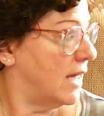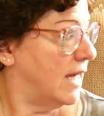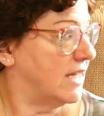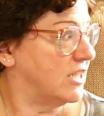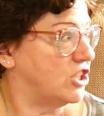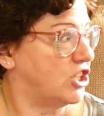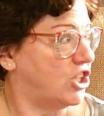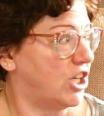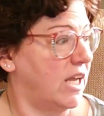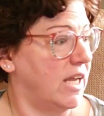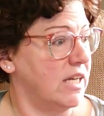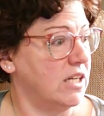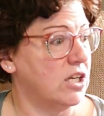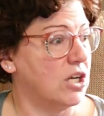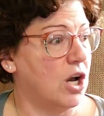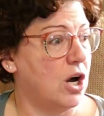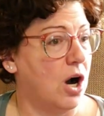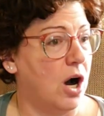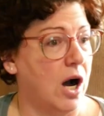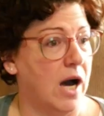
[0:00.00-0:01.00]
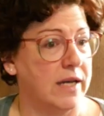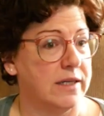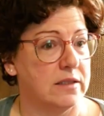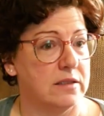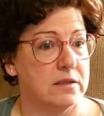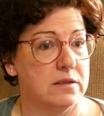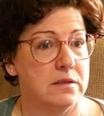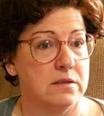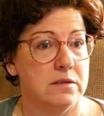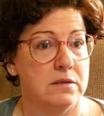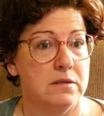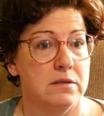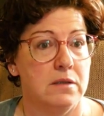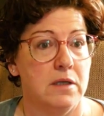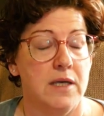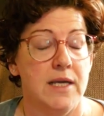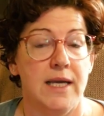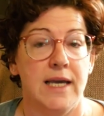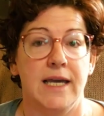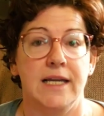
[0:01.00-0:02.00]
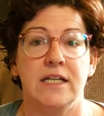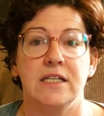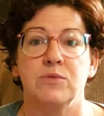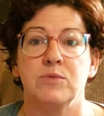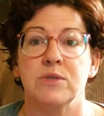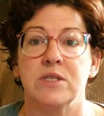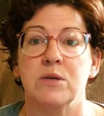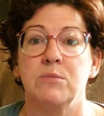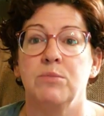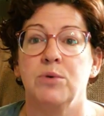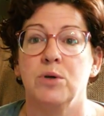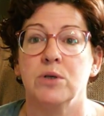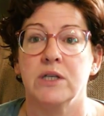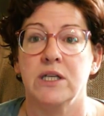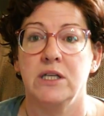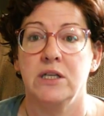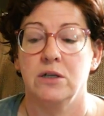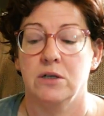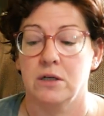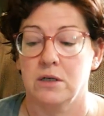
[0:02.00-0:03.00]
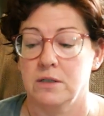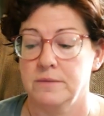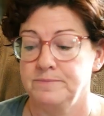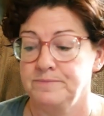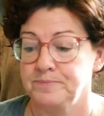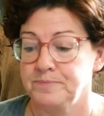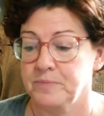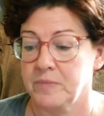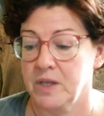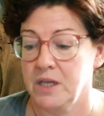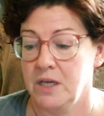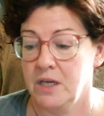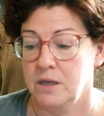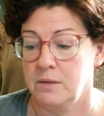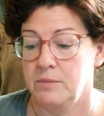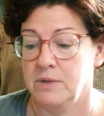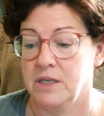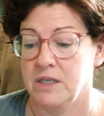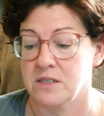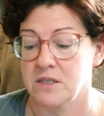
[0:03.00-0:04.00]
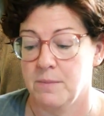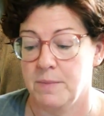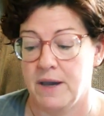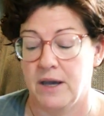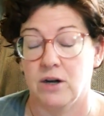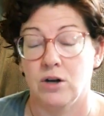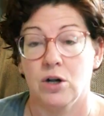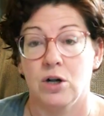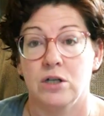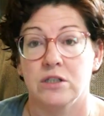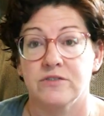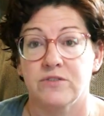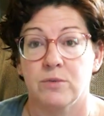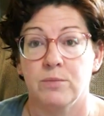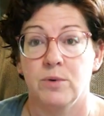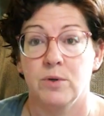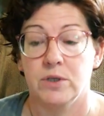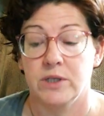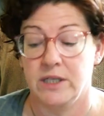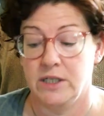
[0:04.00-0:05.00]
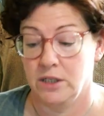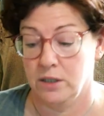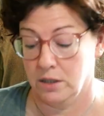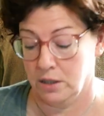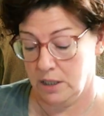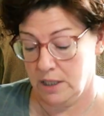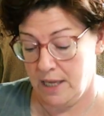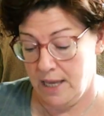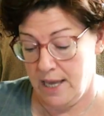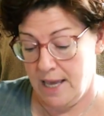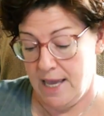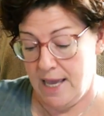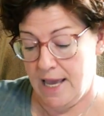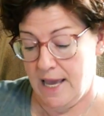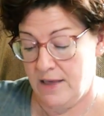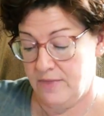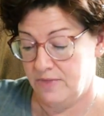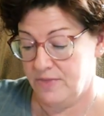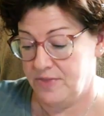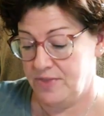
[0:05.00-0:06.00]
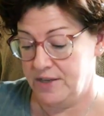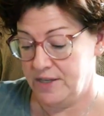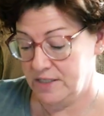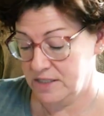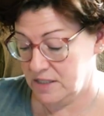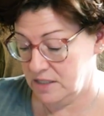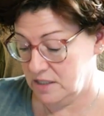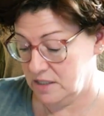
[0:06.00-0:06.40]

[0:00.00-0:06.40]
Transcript: chained cotton, and it was in bulky yarn, because the pattern calls for bulky yarn, and this